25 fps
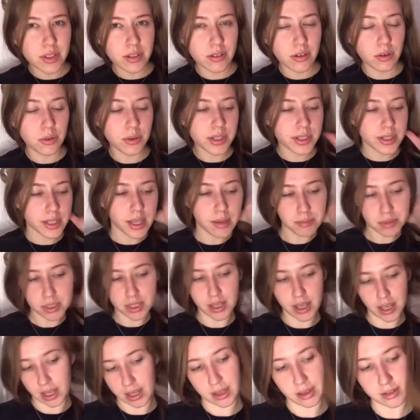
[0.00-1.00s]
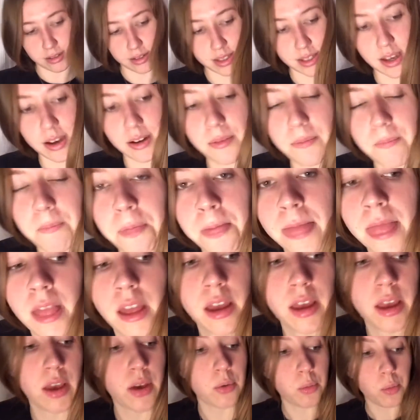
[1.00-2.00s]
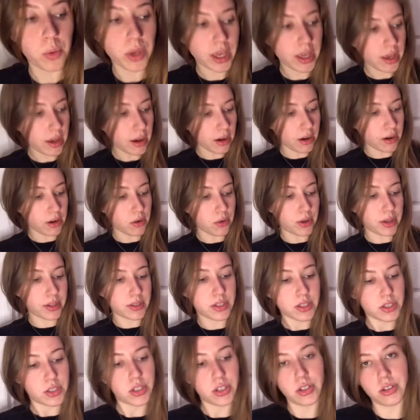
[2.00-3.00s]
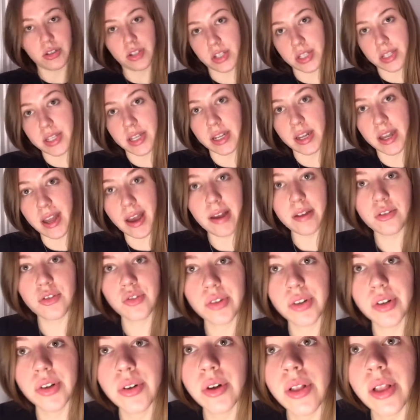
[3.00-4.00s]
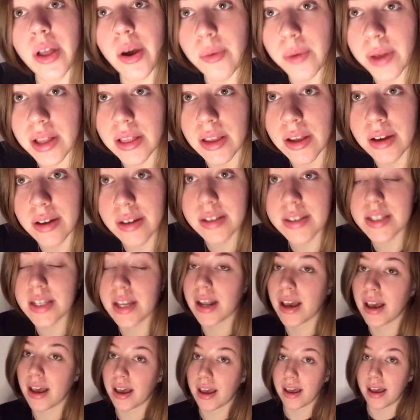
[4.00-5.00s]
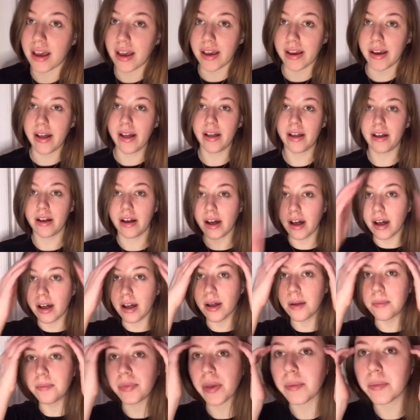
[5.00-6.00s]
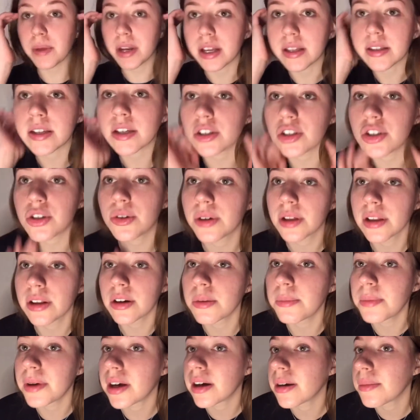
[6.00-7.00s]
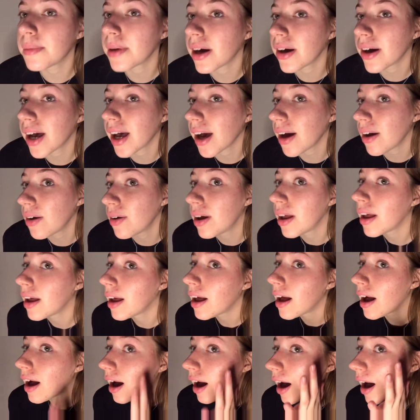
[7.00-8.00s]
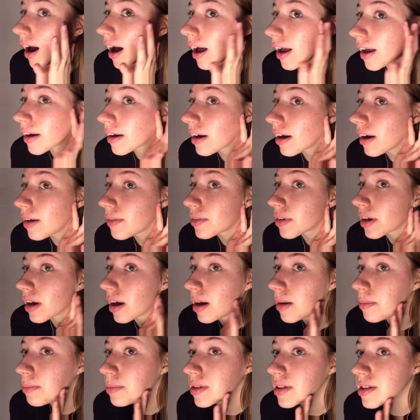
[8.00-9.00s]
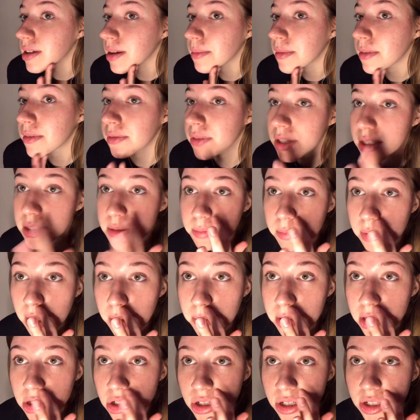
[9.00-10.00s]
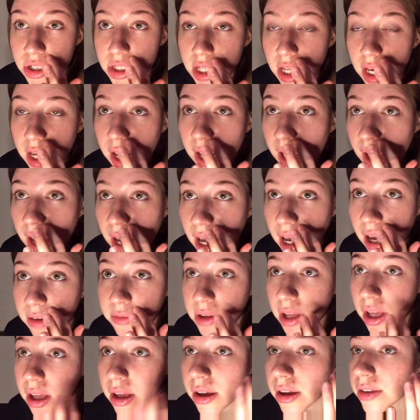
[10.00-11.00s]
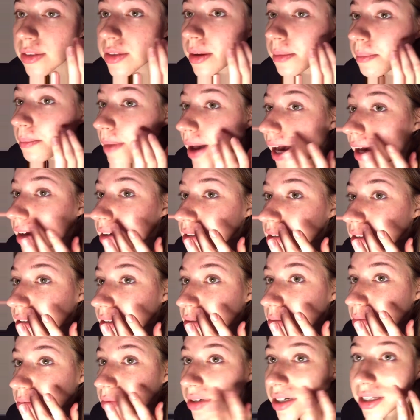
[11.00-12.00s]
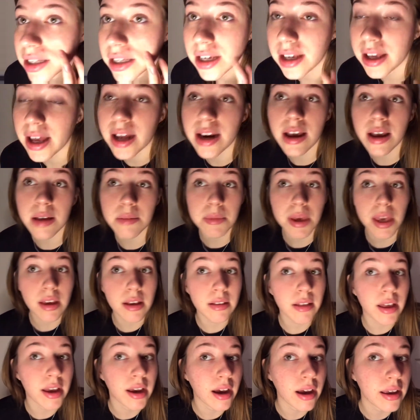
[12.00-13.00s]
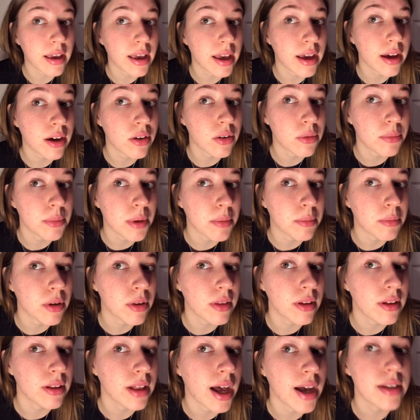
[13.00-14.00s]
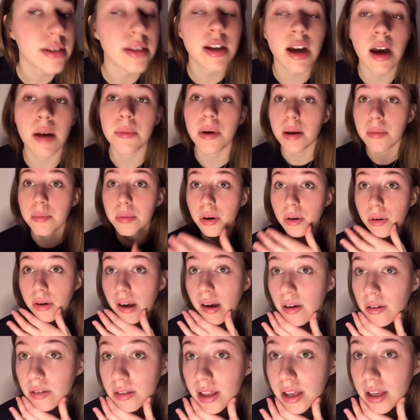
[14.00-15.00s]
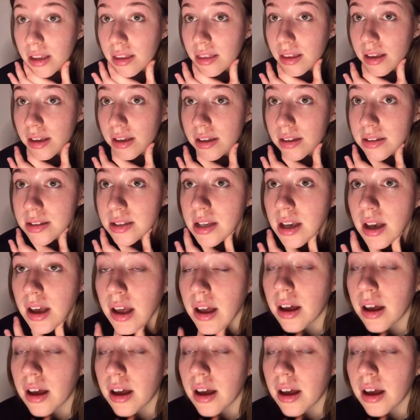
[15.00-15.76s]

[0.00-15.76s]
Always keep slaying. So we are going to do just a natural glowy look today. I'm going to teach you a little bit about how I cover up some of these blemishes that I have. The mask is really getting me. Like, I can't remember the last time I broke out like this.